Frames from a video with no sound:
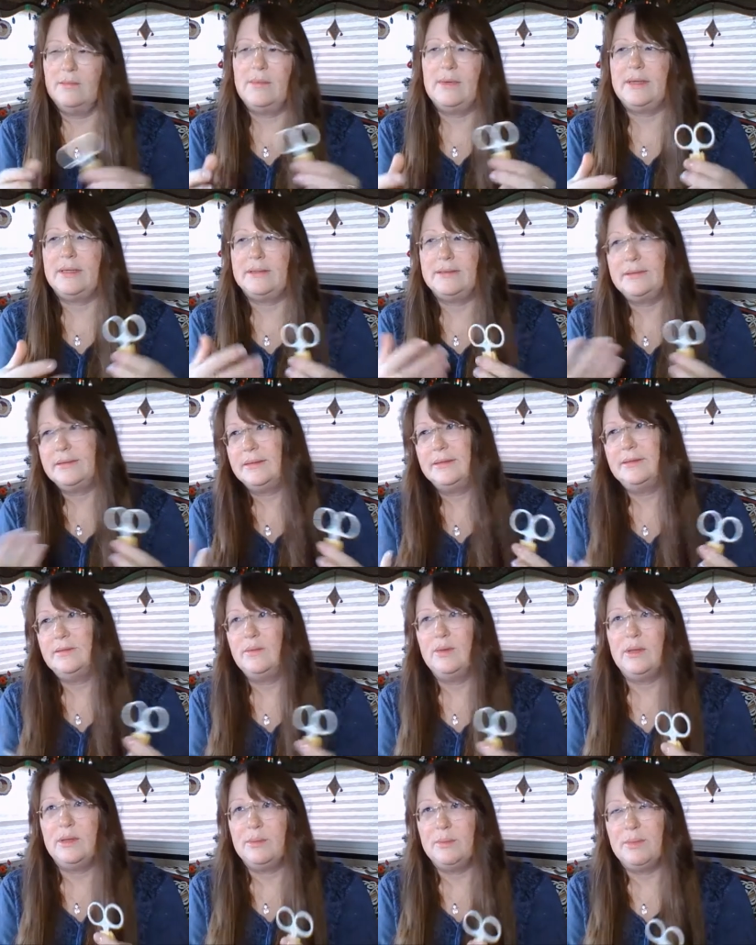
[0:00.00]
Well, it
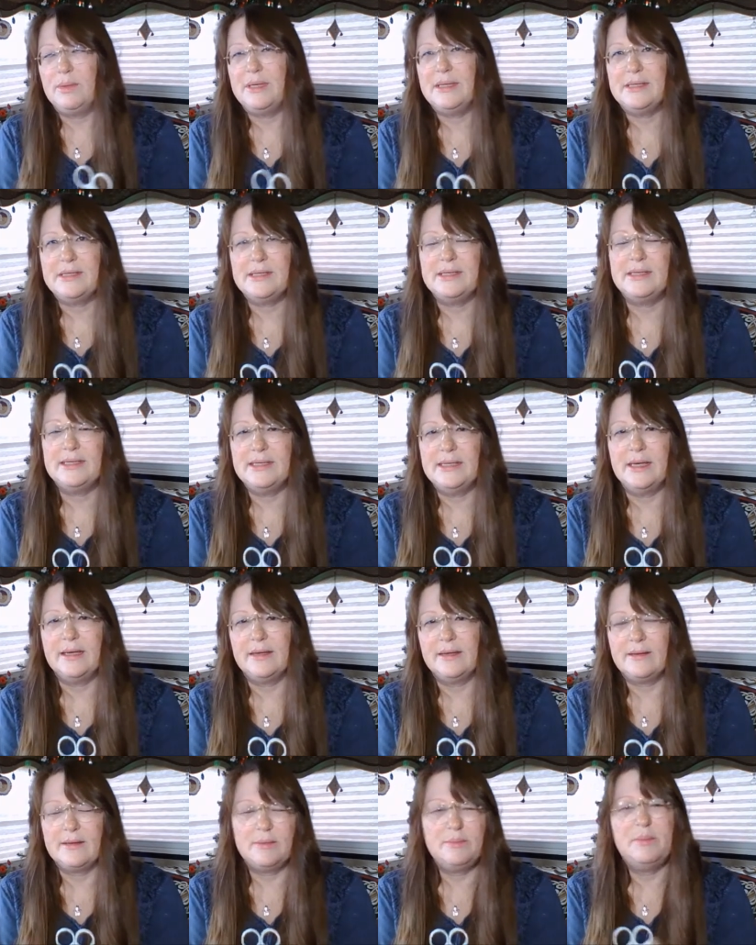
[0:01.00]
wouldn't be to
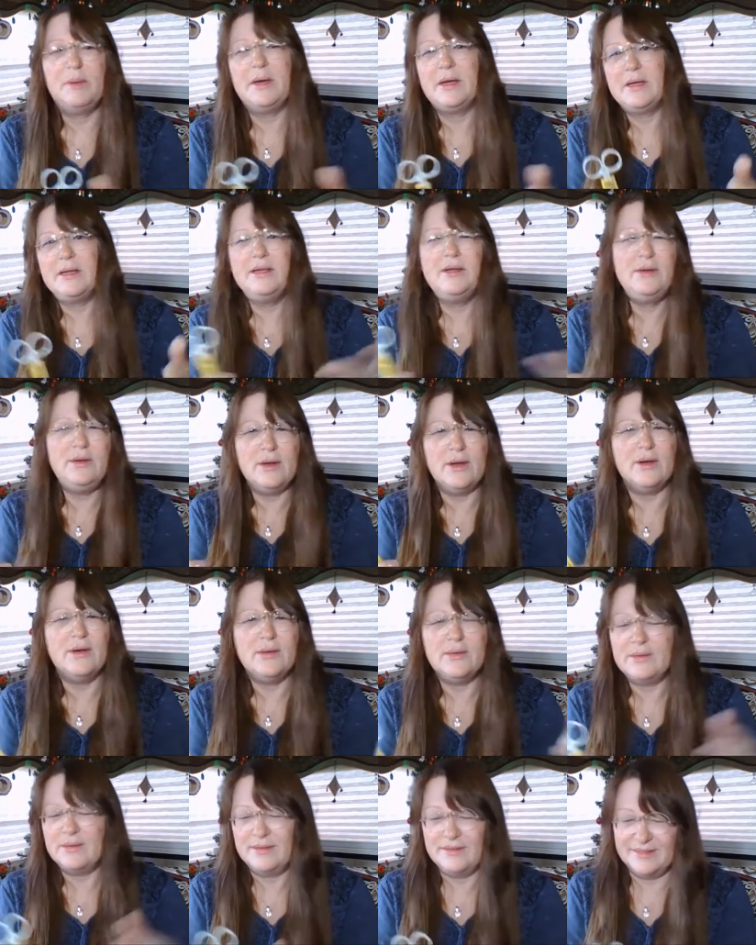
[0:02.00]
death, but you
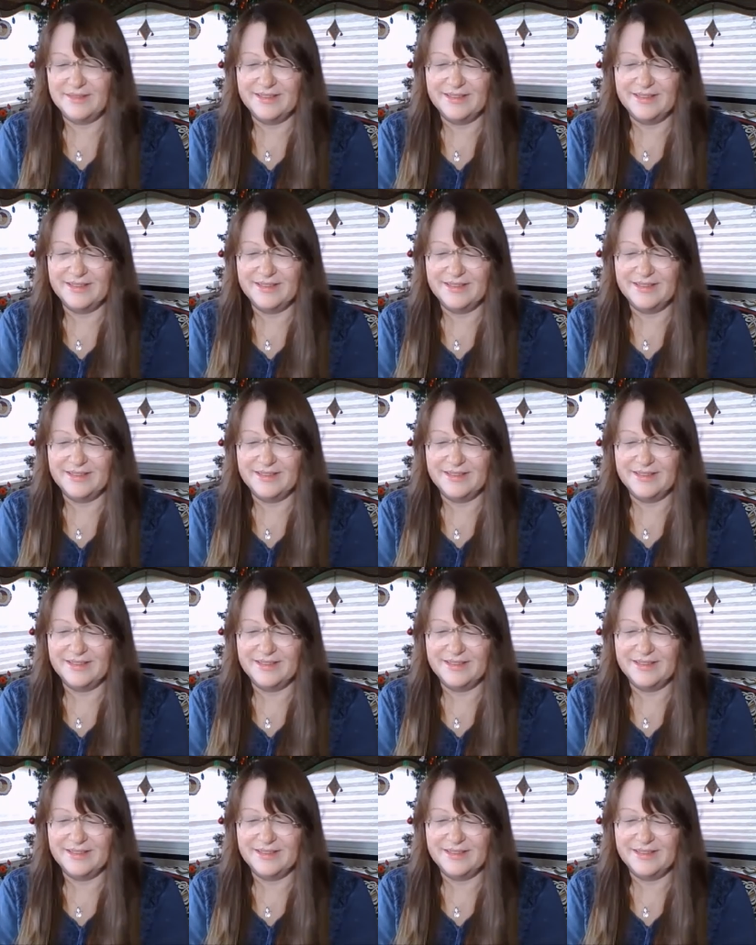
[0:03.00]
know,